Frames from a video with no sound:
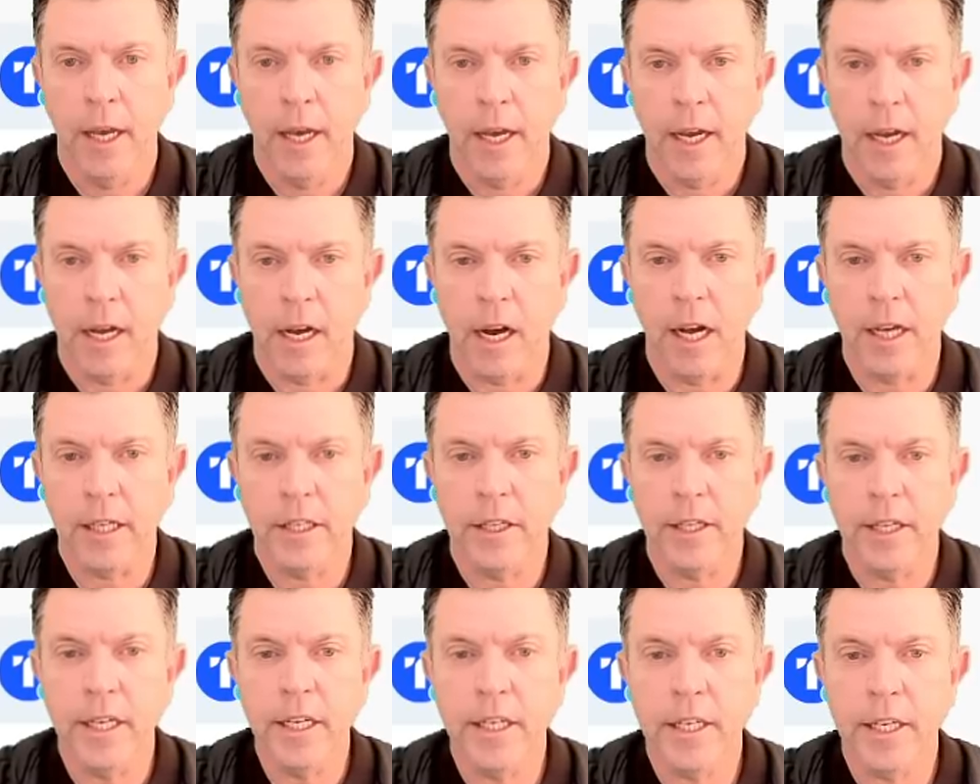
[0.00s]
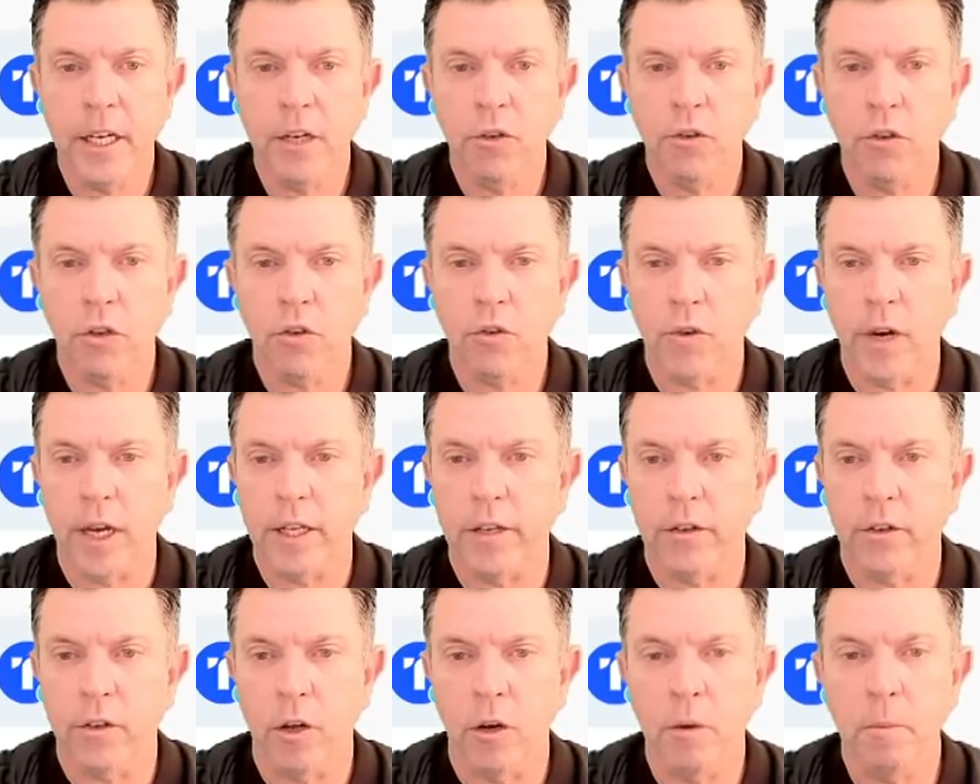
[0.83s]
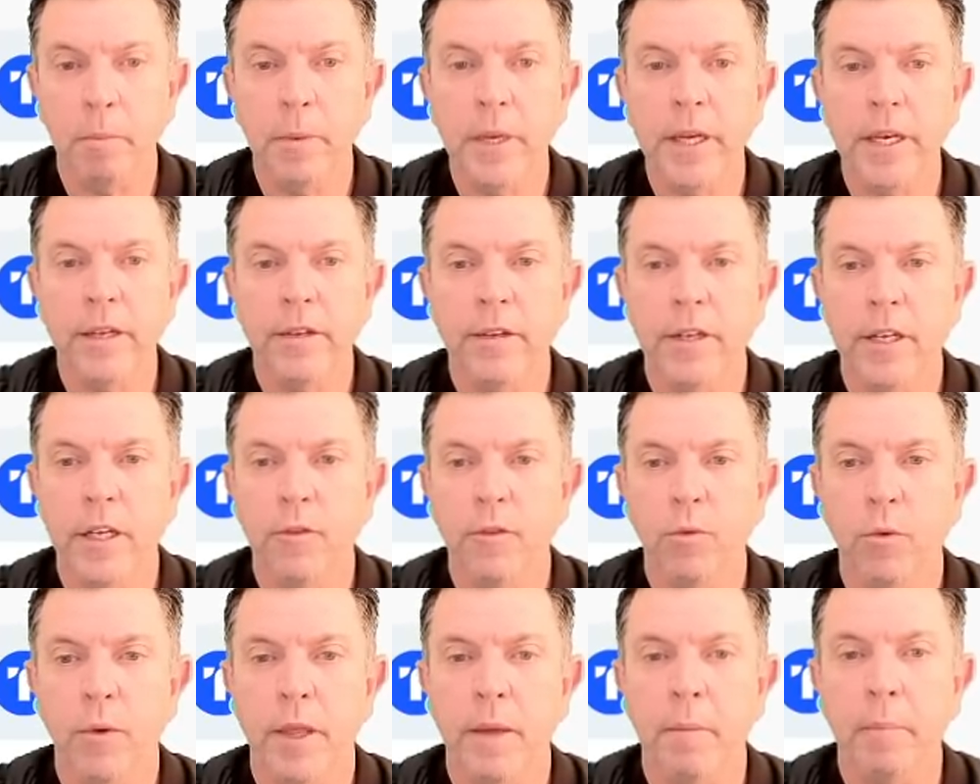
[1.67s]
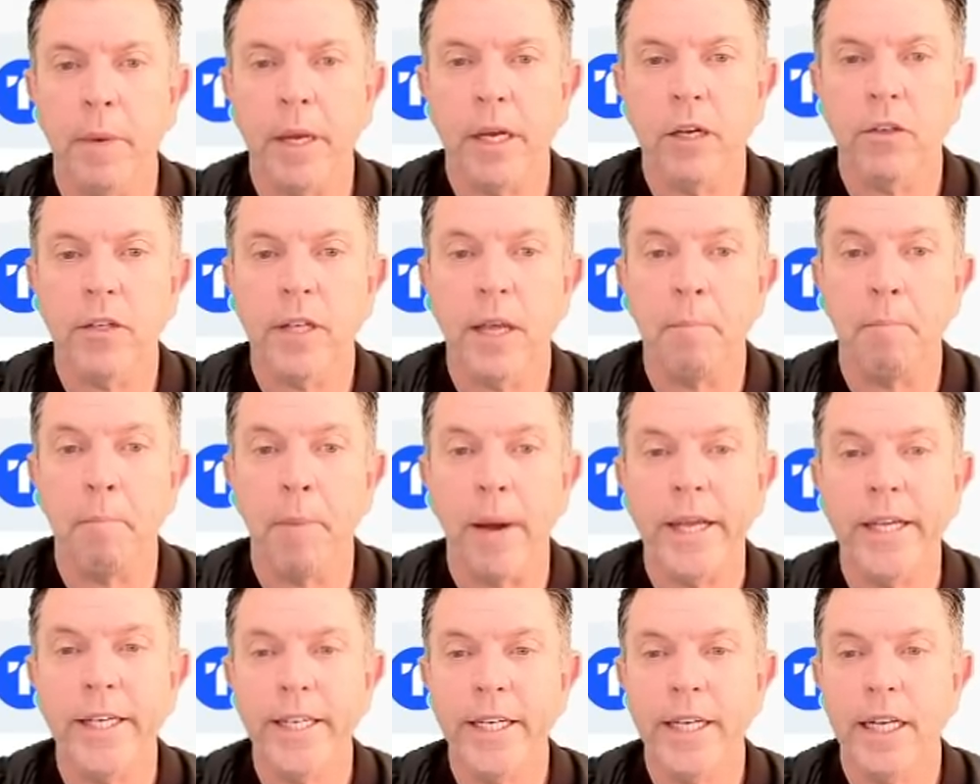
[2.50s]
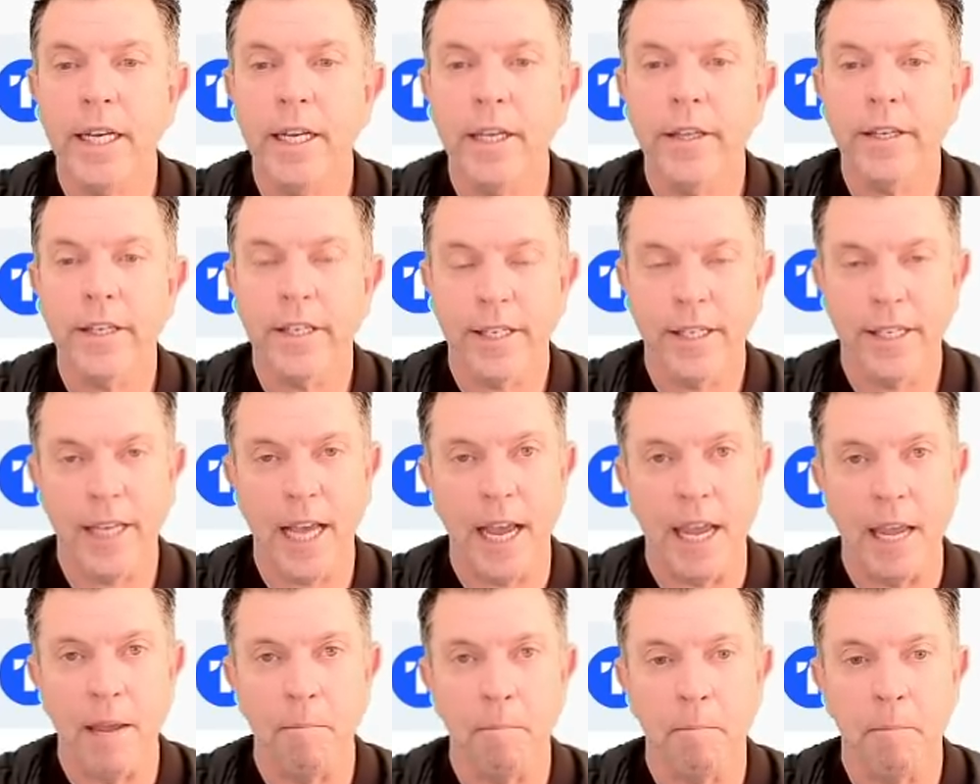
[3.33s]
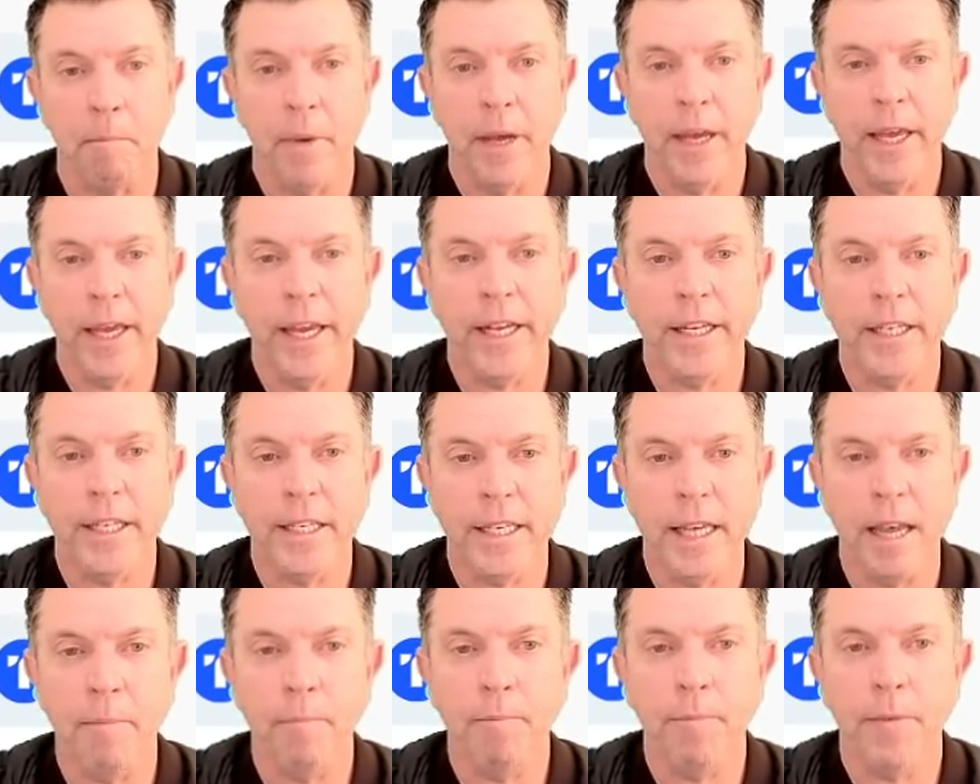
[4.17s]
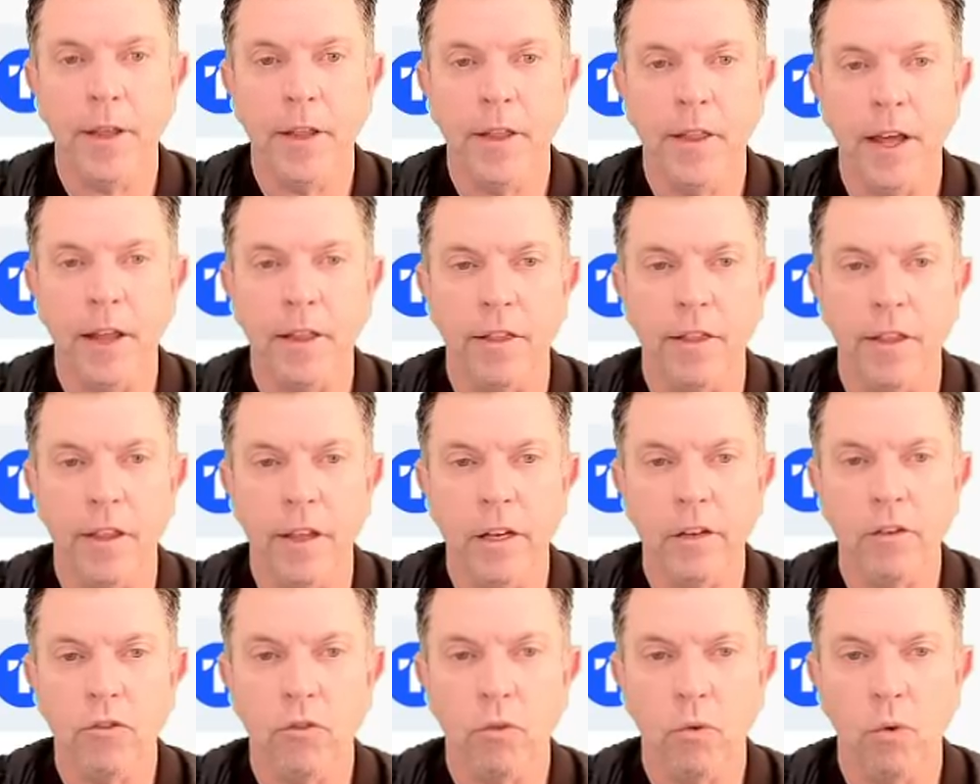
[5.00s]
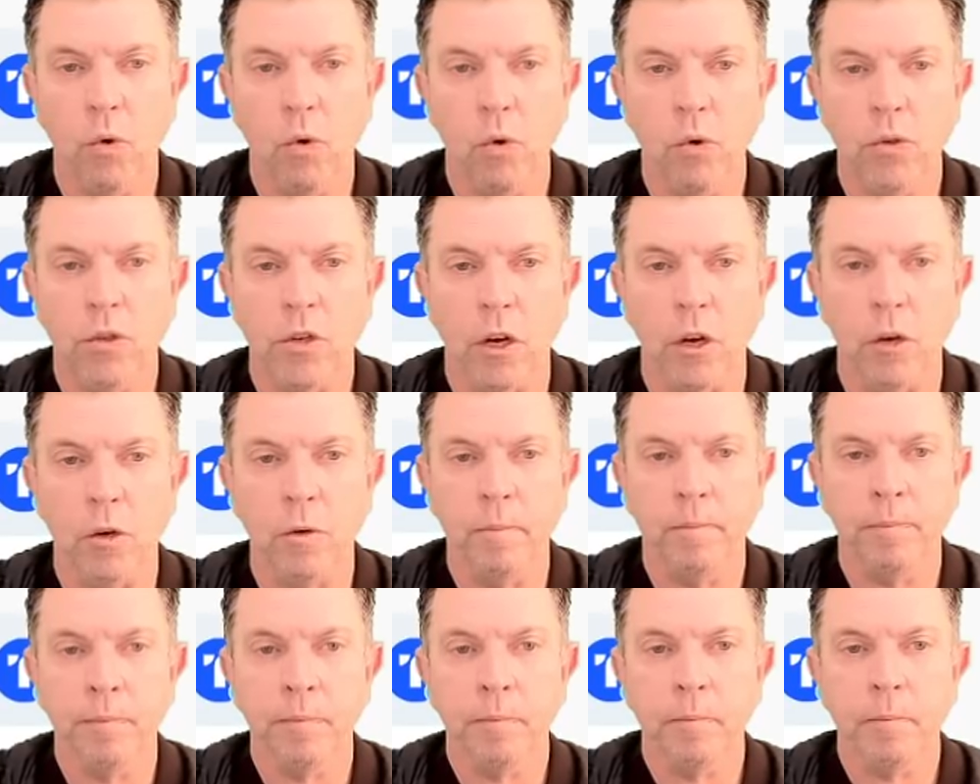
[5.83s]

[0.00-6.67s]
Guys, these interest rates, don't be deceived with them because they're basically the same, except that this auto,